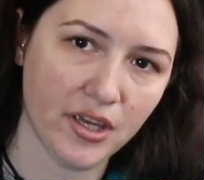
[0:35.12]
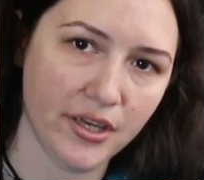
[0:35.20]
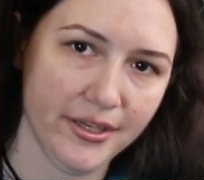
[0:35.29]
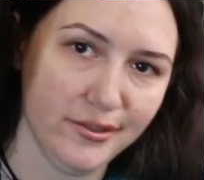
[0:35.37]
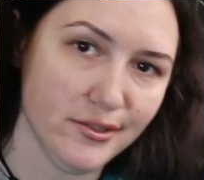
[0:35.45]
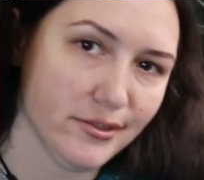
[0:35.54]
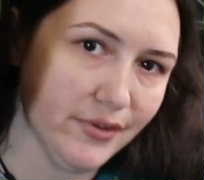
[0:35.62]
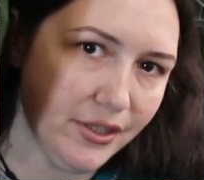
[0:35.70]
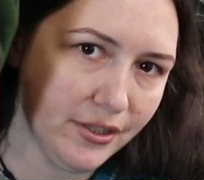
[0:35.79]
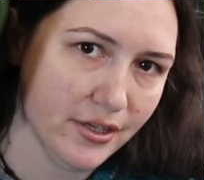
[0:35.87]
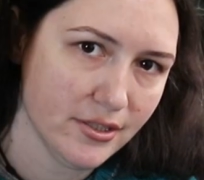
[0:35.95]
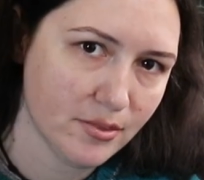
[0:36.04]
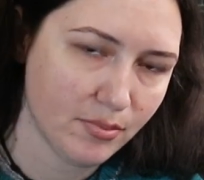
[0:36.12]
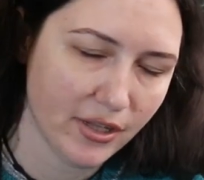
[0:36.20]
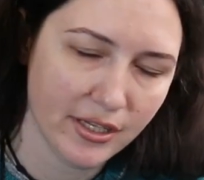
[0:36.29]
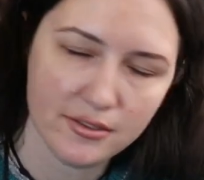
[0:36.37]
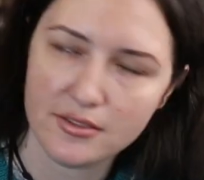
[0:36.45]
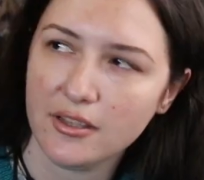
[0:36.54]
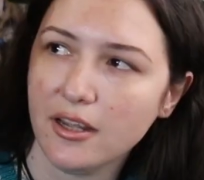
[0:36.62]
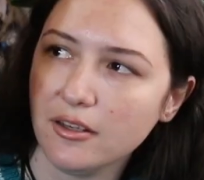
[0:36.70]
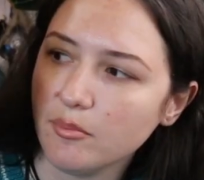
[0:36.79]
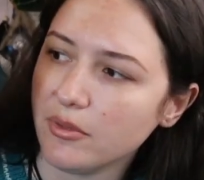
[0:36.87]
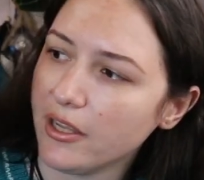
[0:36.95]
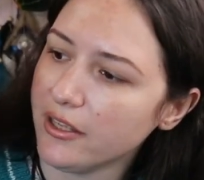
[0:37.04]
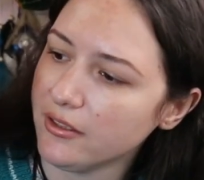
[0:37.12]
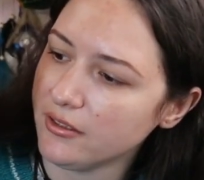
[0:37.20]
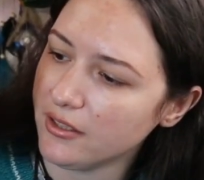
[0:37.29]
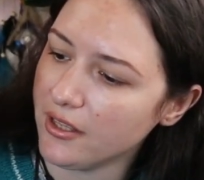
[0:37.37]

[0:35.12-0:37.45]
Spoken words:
it is very nice plant, stunning plant,